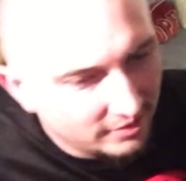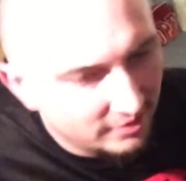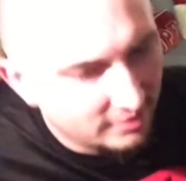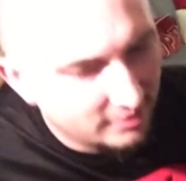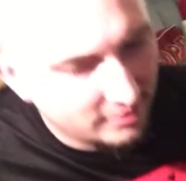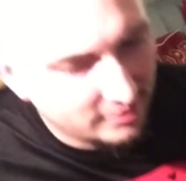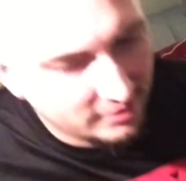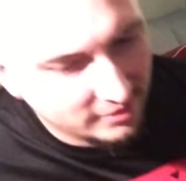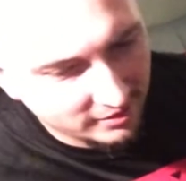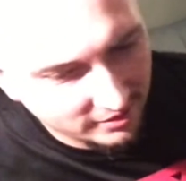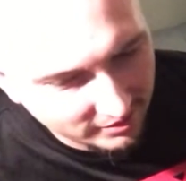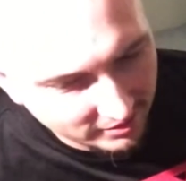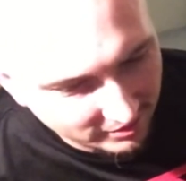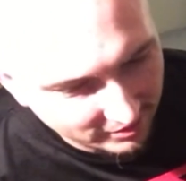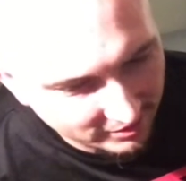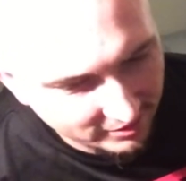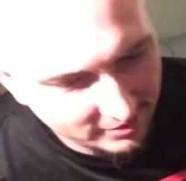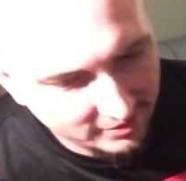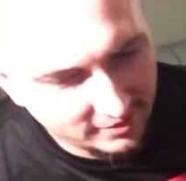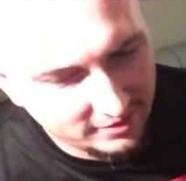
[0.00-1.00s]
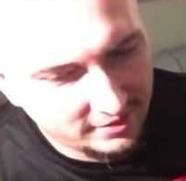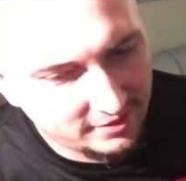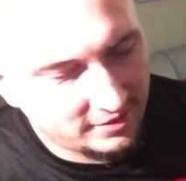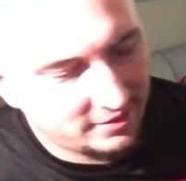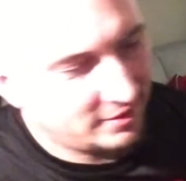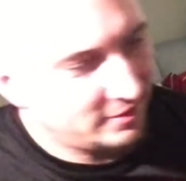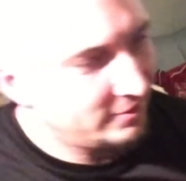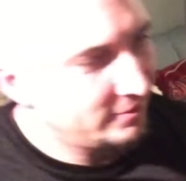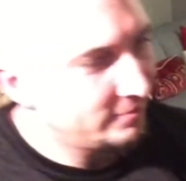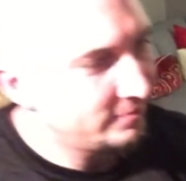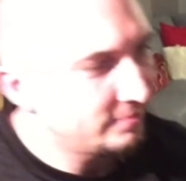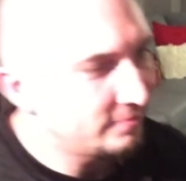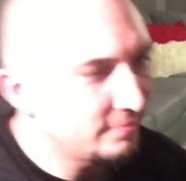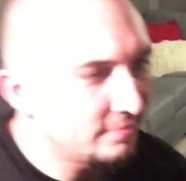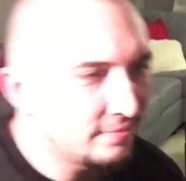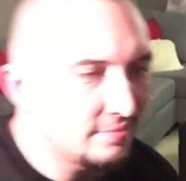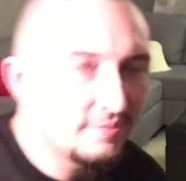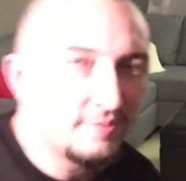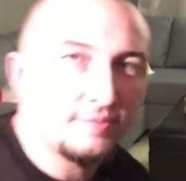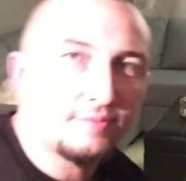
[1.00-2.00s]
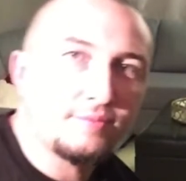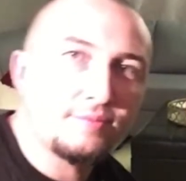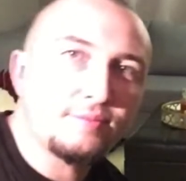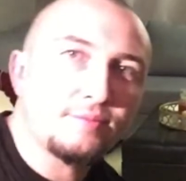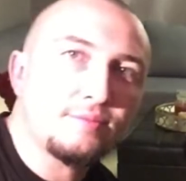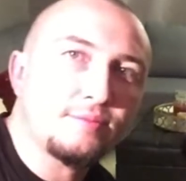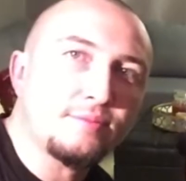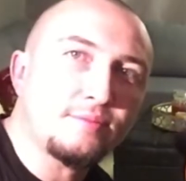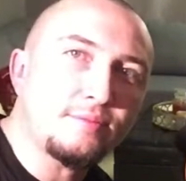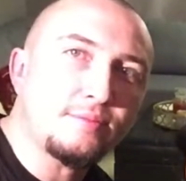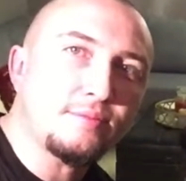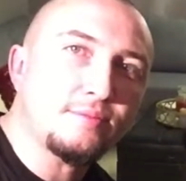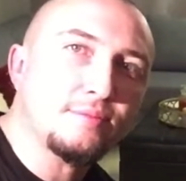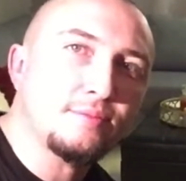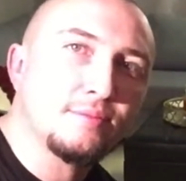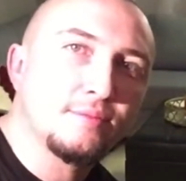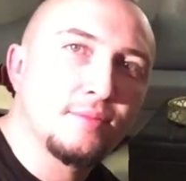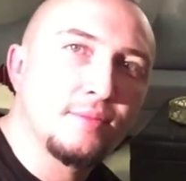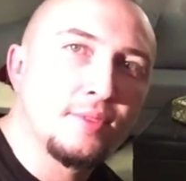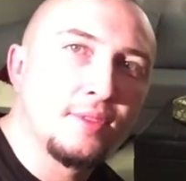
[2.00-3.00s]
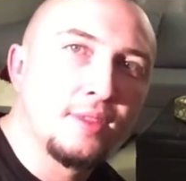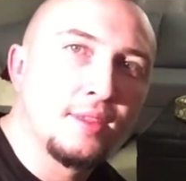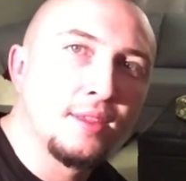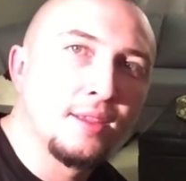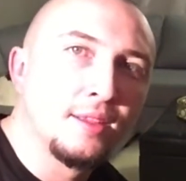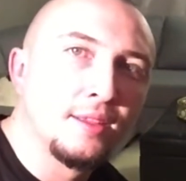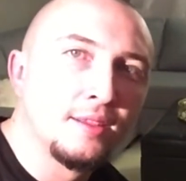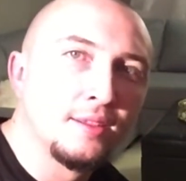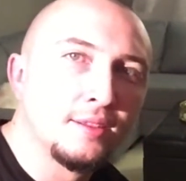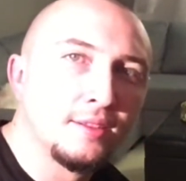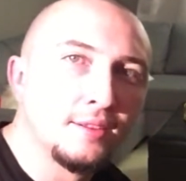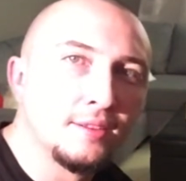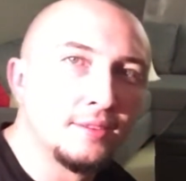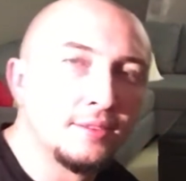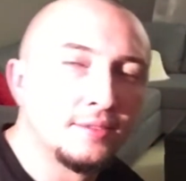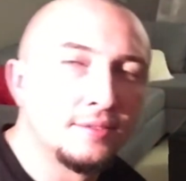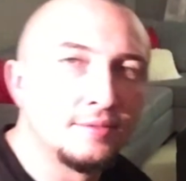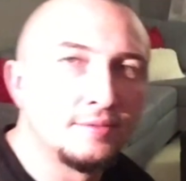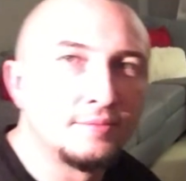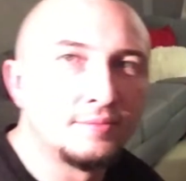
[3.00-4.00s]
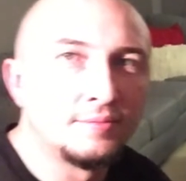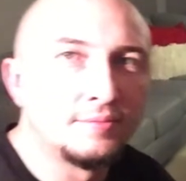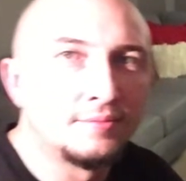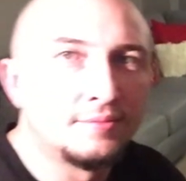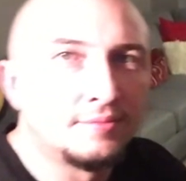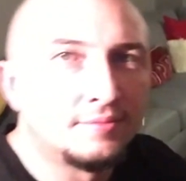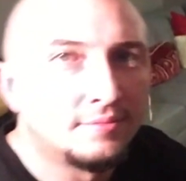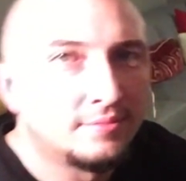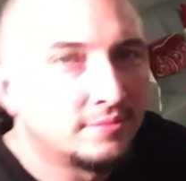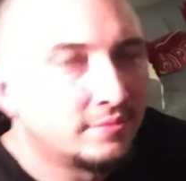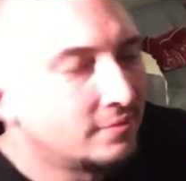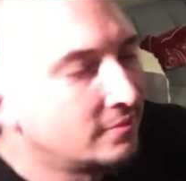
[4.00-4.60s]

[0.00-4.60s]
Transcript: No words are spoken by the person on screen.